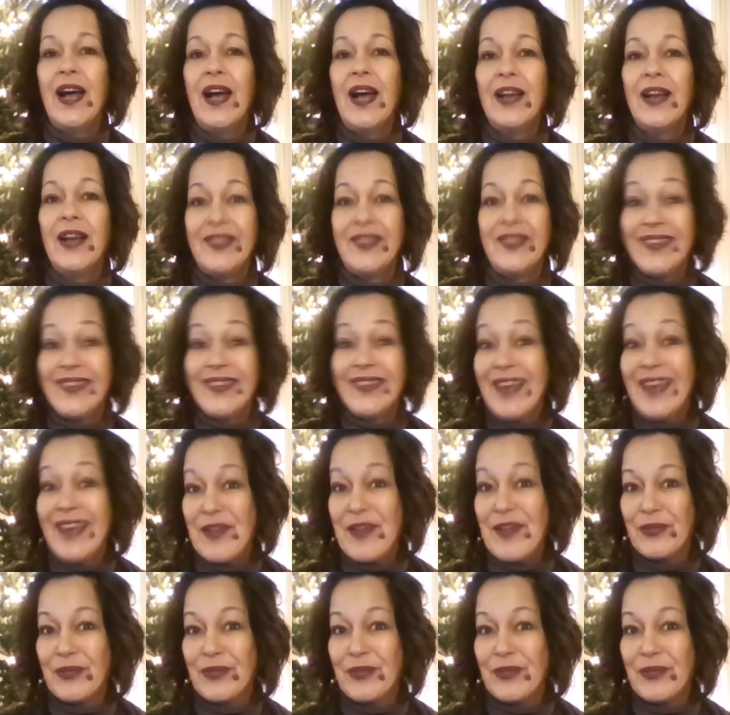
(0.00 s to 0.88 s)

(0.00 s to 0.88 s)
Since I haven't